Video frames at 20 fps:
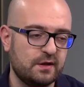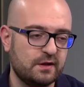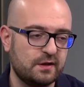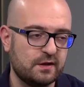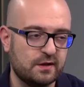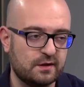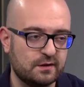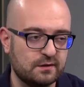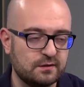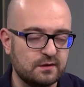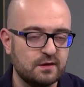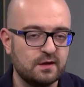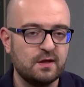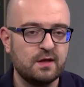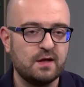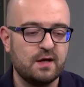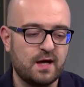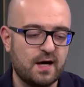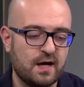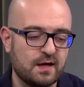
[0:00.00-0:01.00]
can
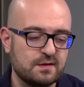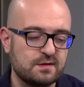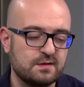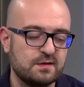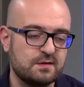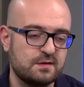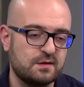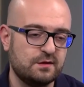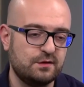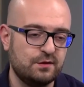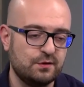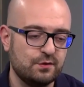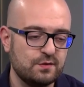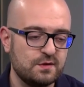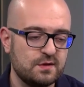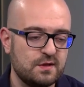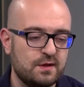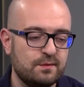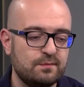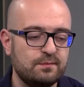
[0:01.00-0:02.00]
access and
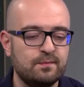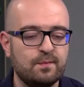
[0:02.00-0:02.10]
use them.